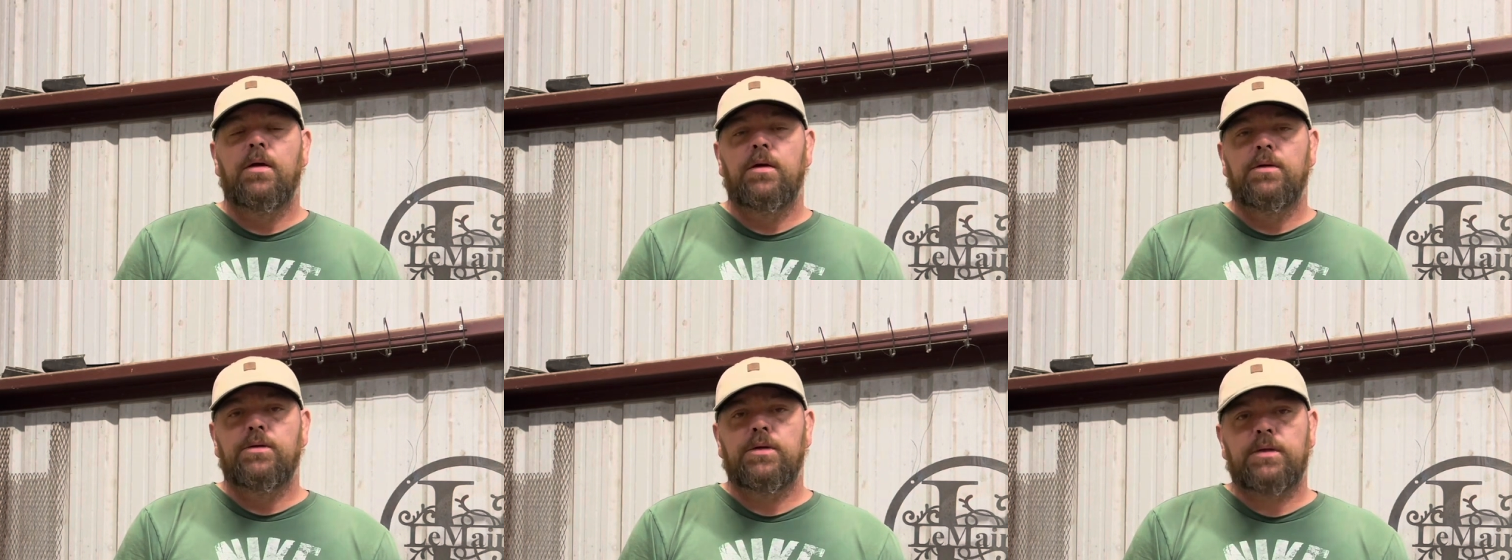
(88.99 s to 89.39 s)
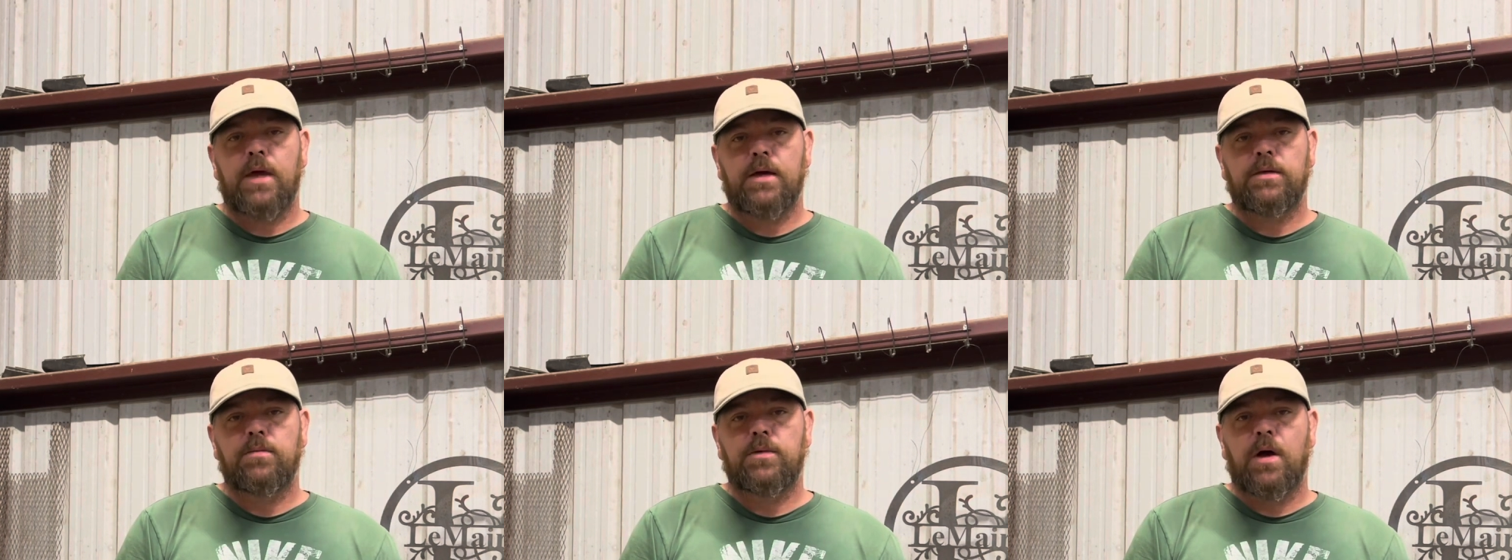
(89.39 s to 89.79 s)
just take
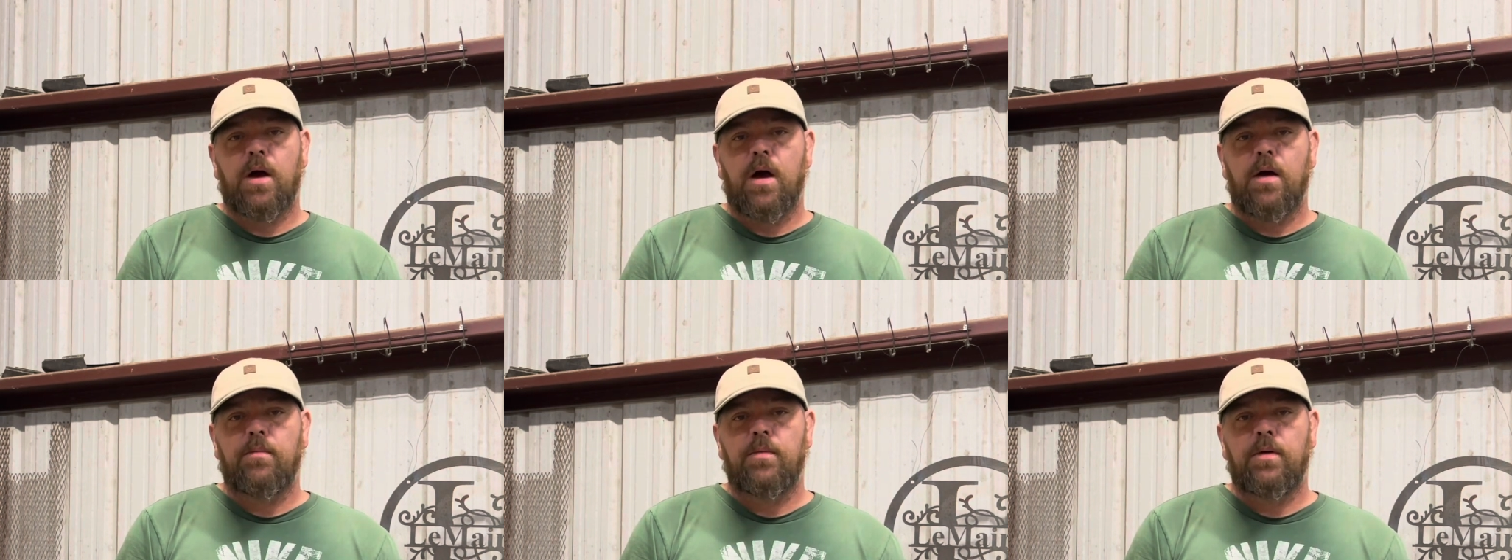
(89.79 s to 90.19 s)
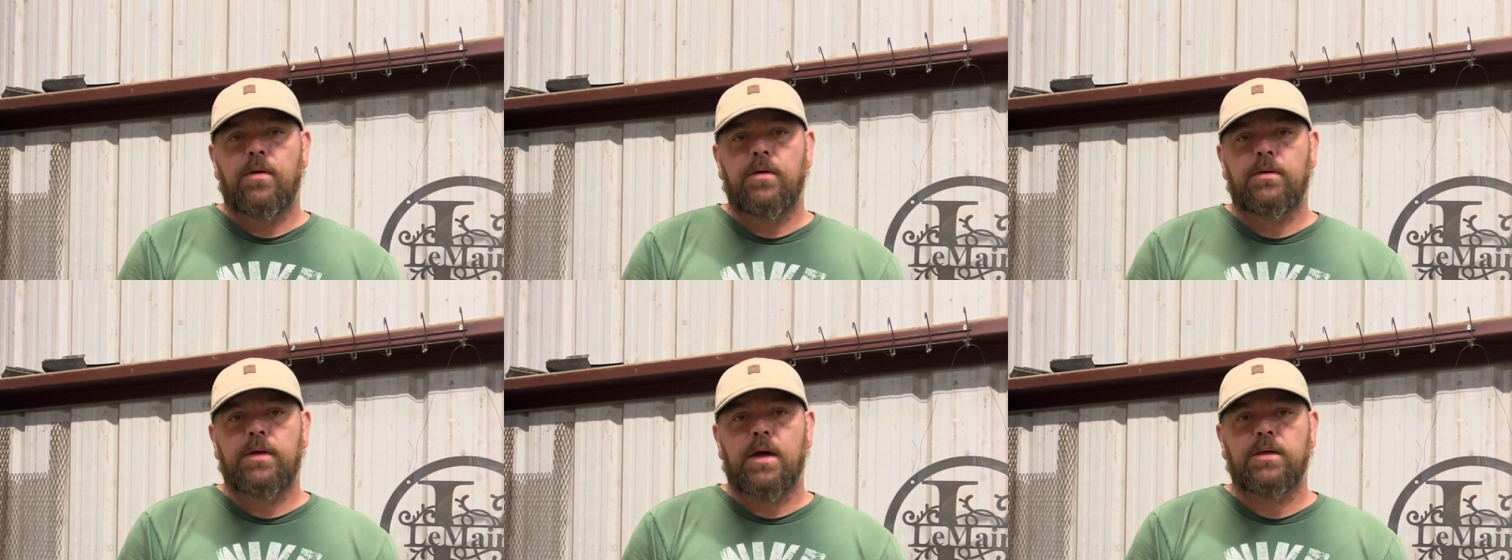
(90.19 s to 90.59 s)
some time,
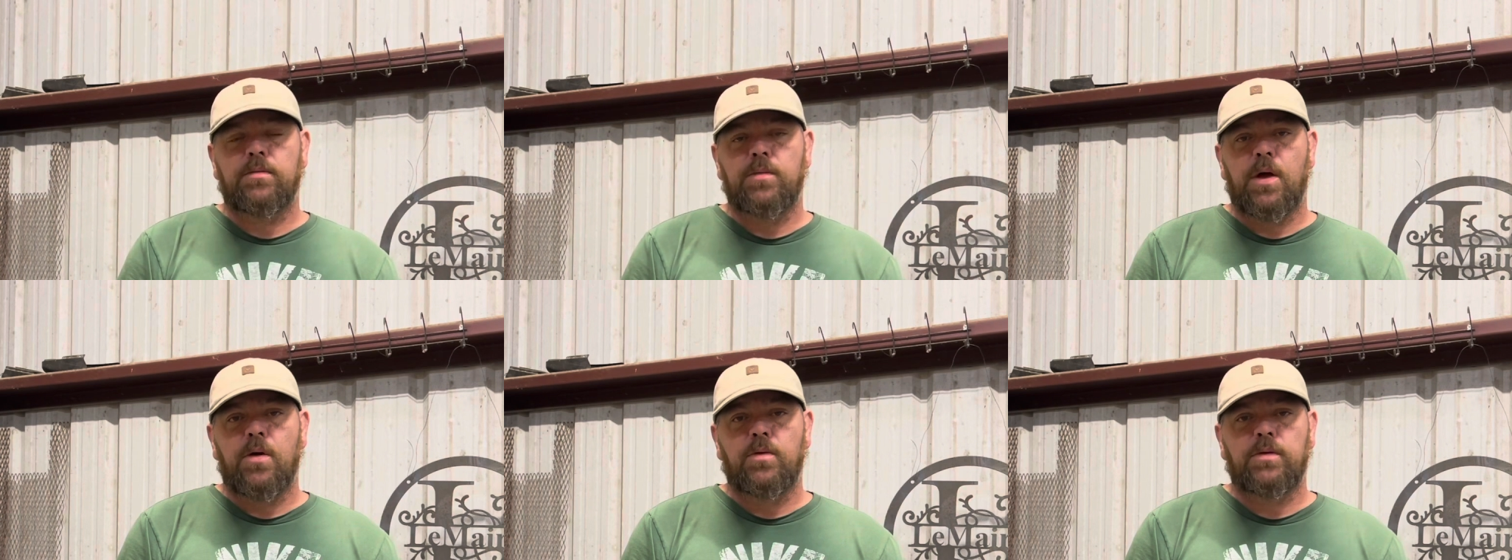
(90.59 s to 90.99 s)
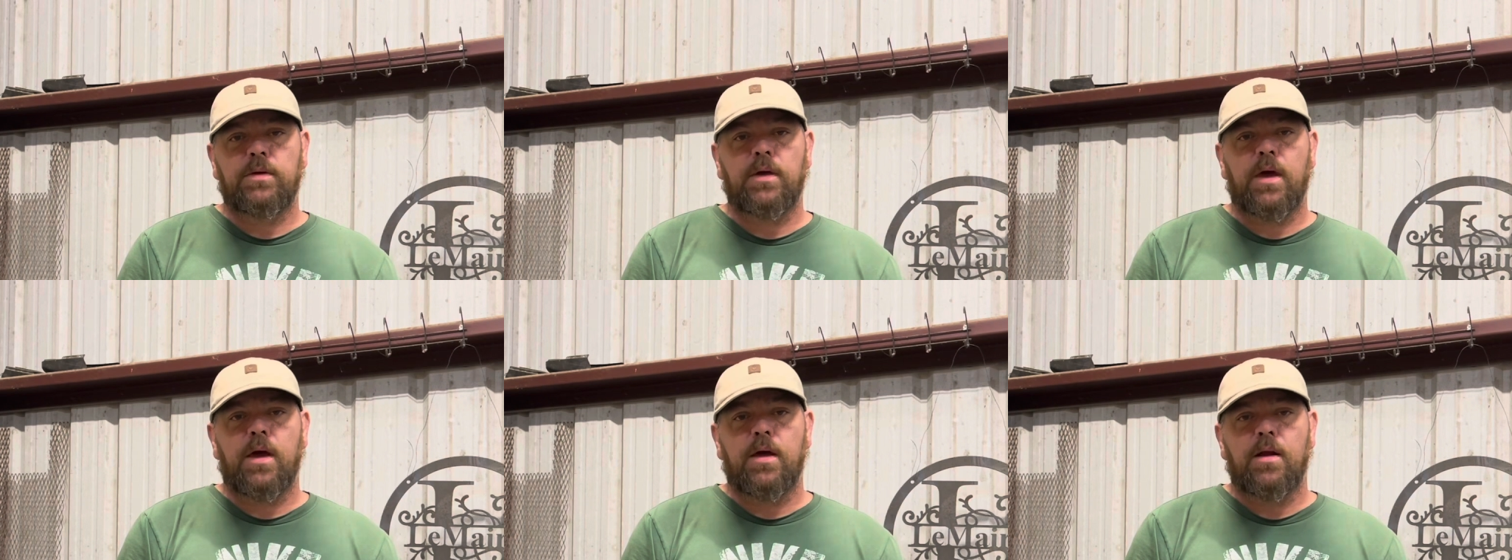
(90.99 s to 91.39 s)
take some notes,
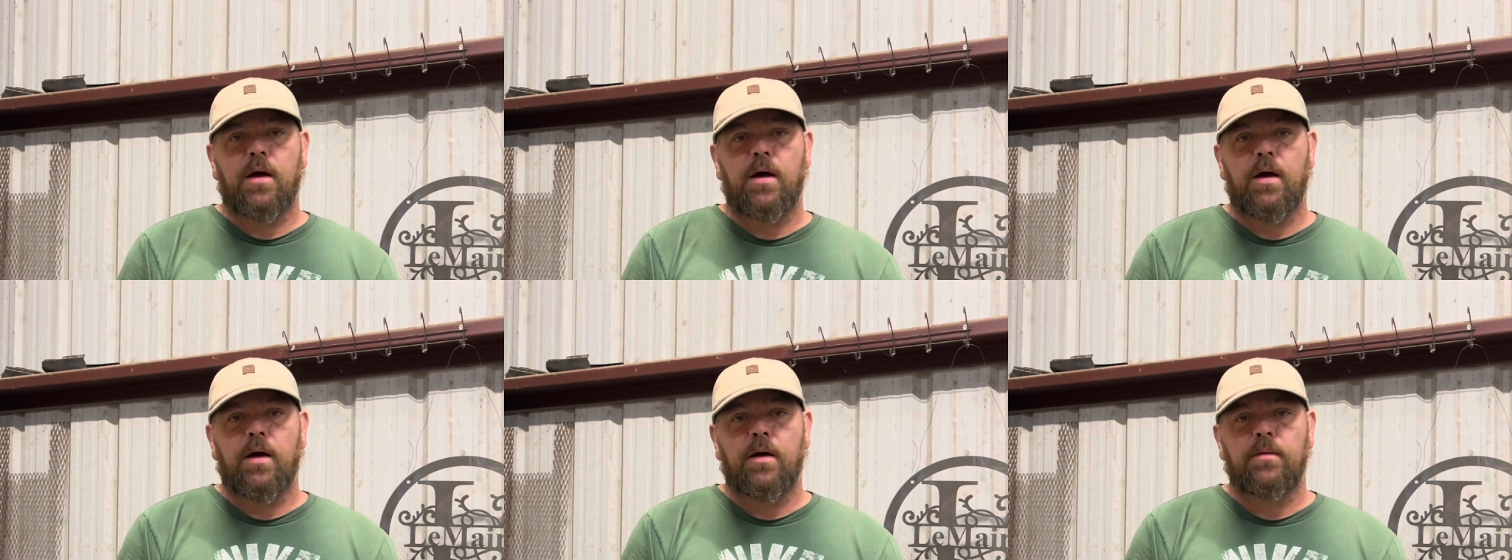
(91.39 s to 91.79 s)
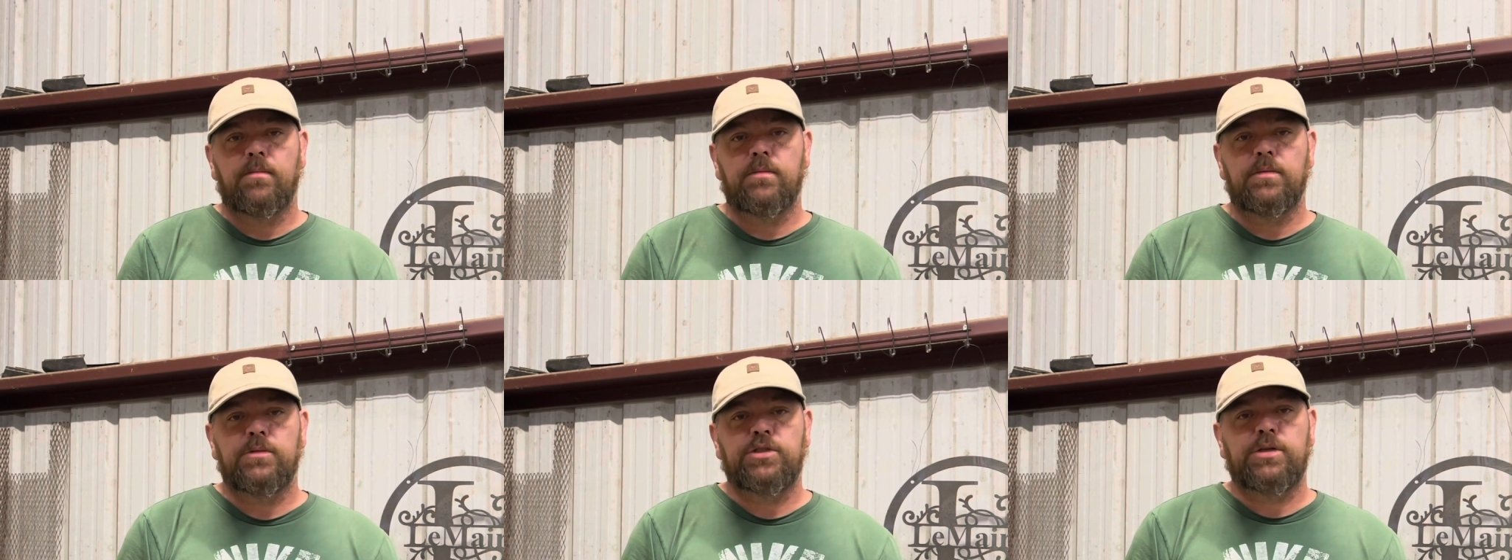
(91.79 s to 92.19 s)
and
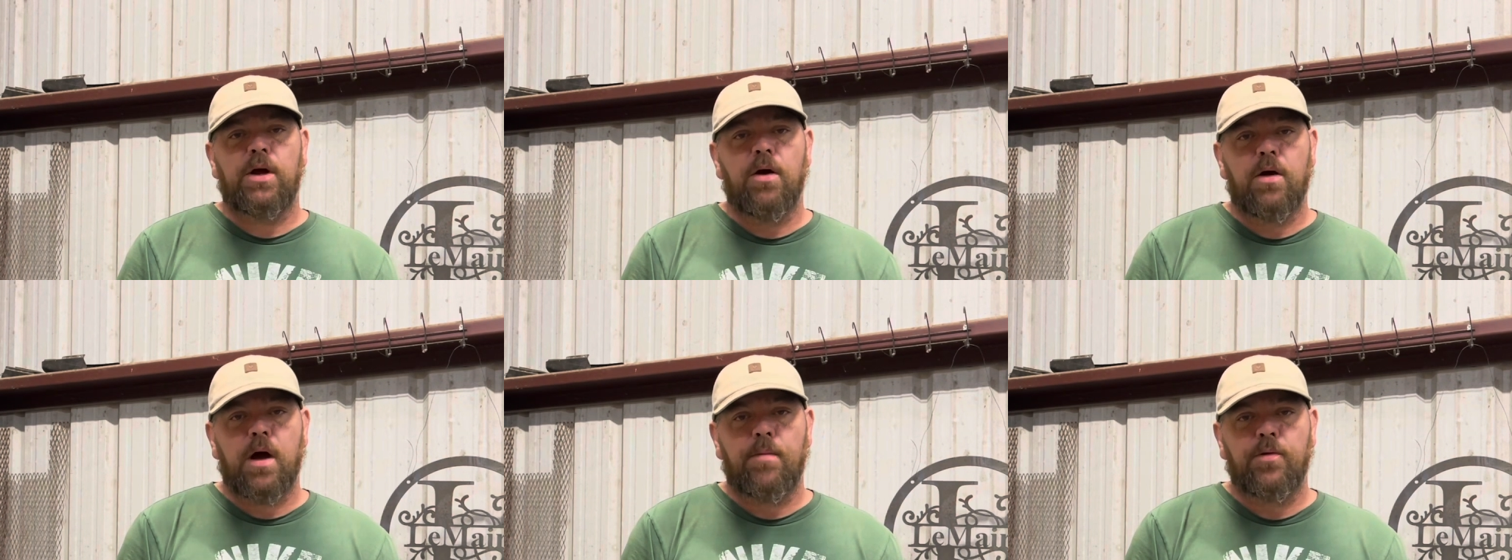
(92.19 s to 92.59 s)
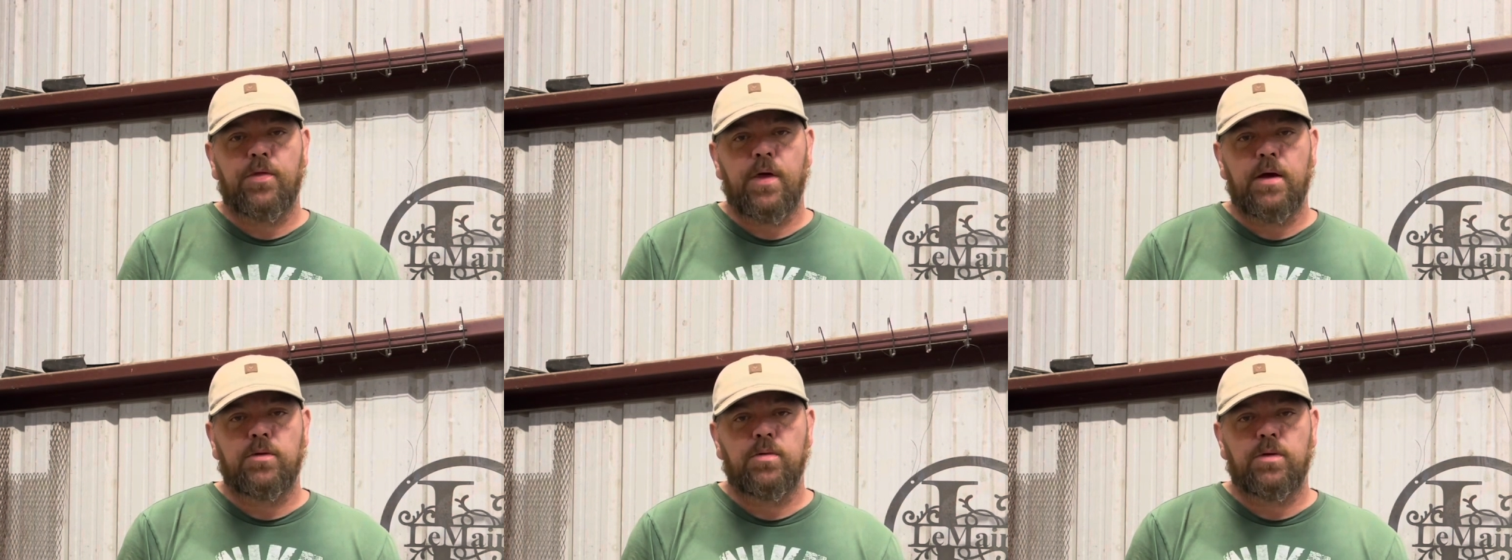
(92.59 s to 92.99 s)
share a couple
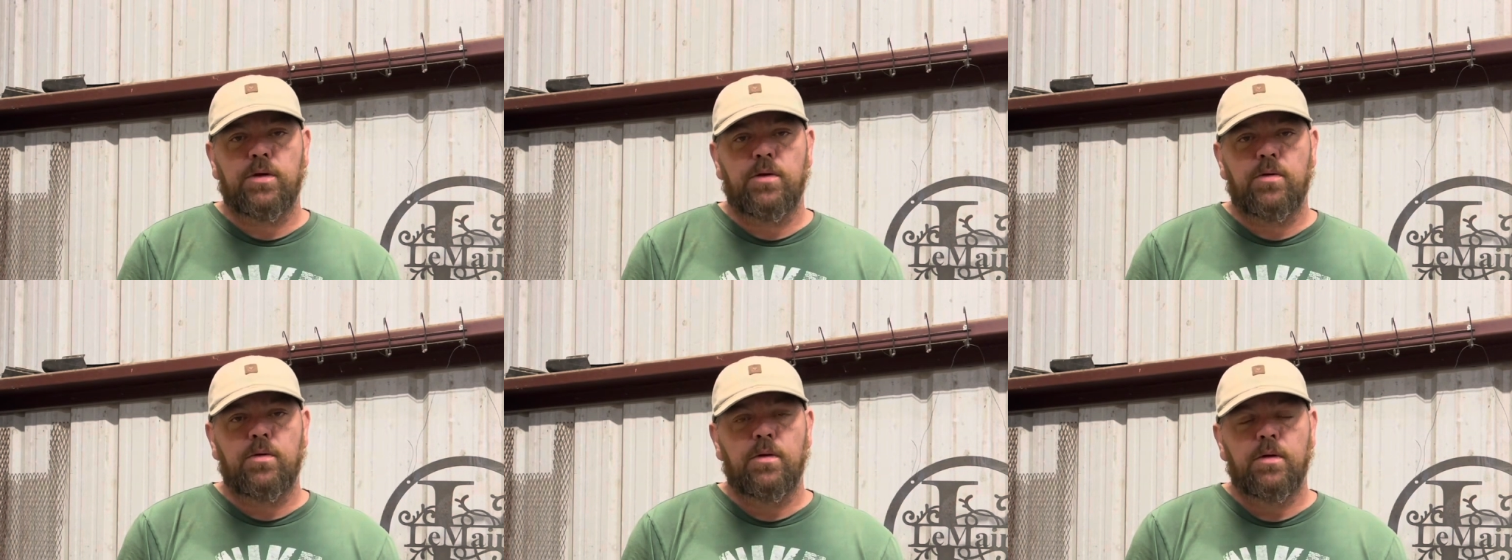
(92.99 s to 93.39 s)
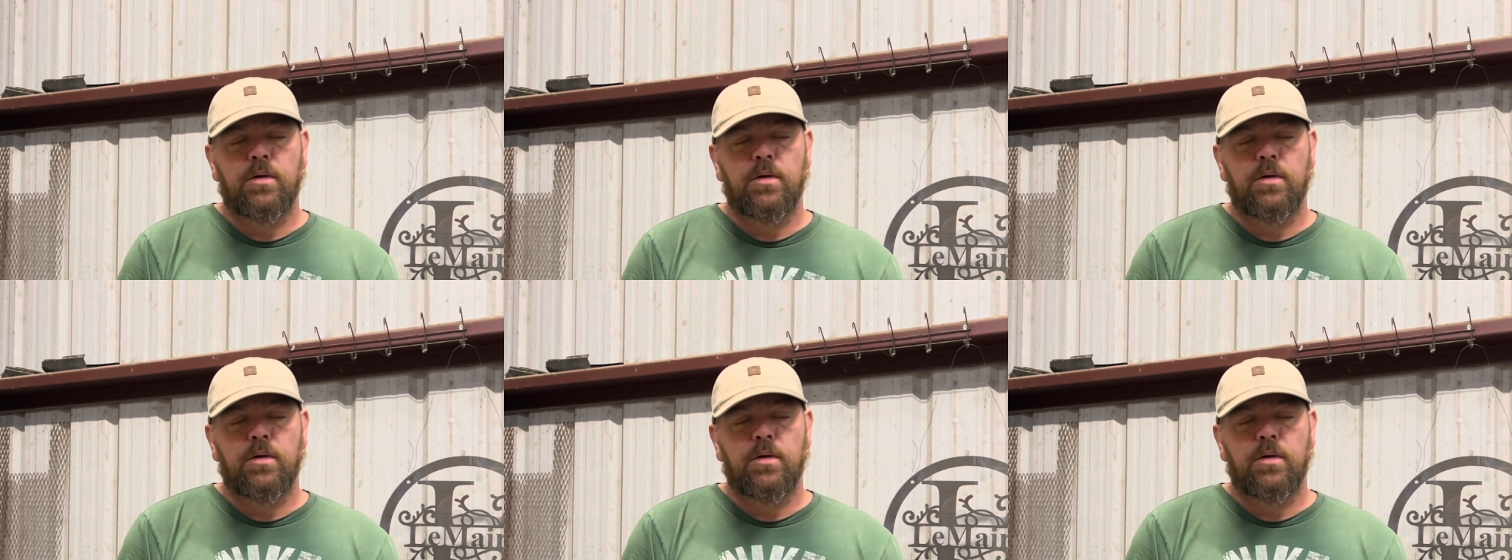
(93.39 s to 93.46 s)
things with you.